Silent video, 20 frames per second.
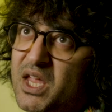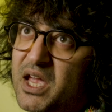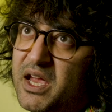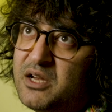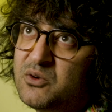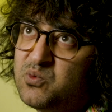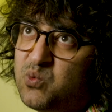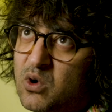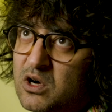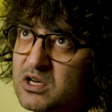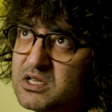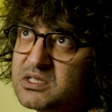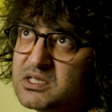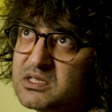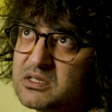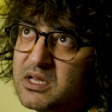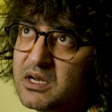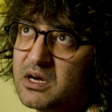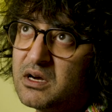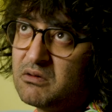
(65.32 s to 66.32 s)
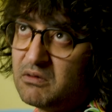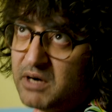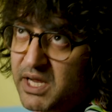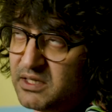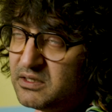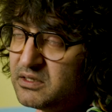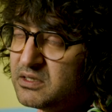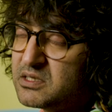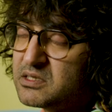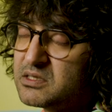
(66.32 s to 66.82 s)
It was the
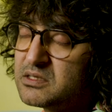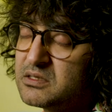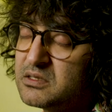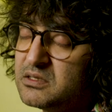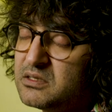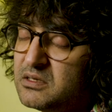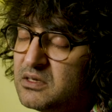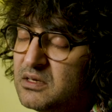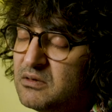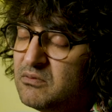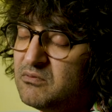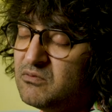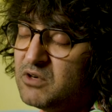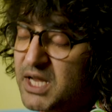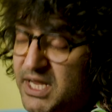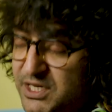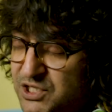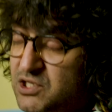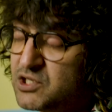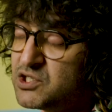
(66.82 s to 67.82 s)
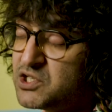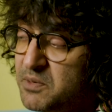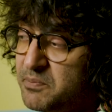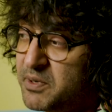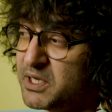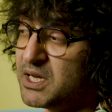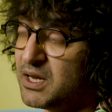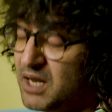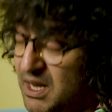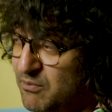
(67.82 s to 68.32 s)
greatest
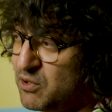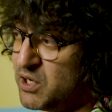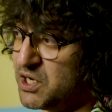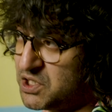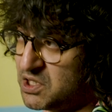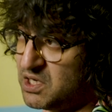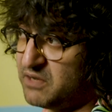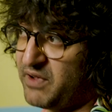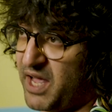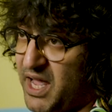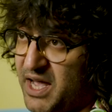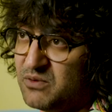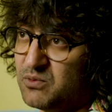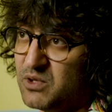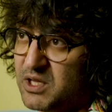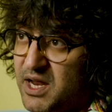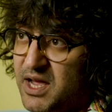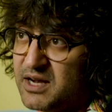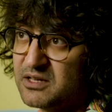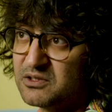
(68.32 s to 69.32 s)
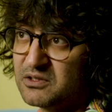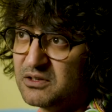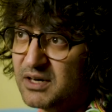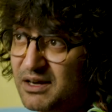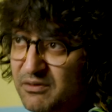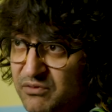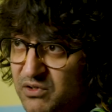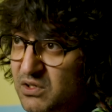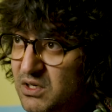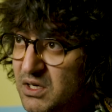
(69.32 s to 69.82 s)
relationship and collaboration I've had with an actor
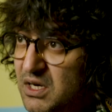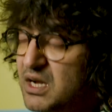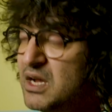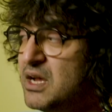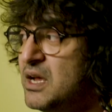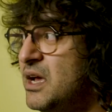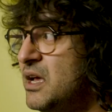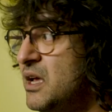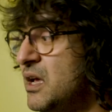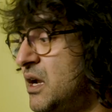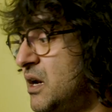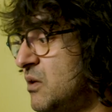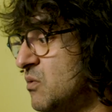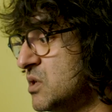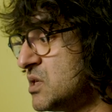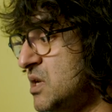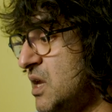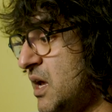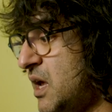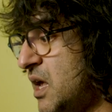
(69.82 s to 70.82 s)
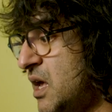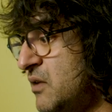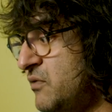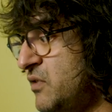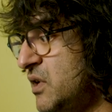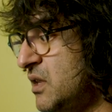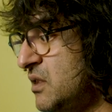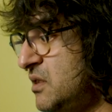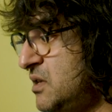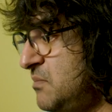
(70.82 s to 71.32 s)
ever. And it was like
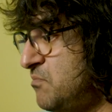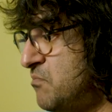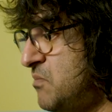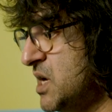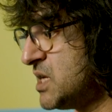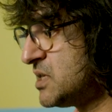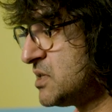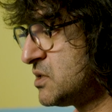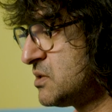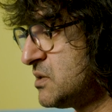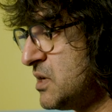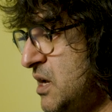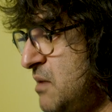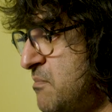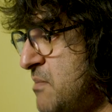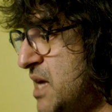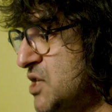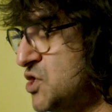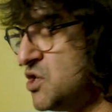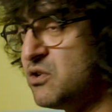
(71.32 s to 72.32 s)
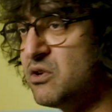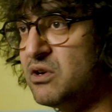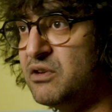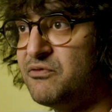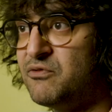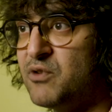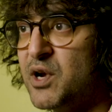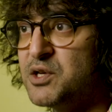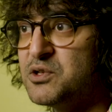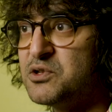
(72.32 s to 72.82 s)
having the best imaginary
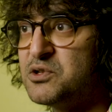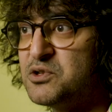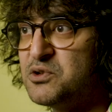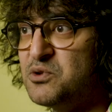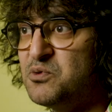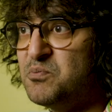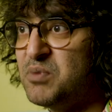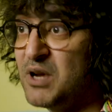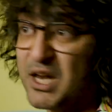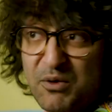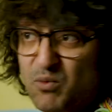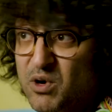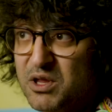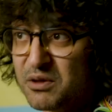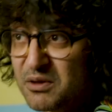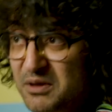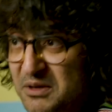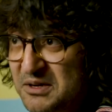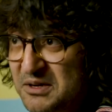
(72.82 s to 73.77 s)
friend to play with.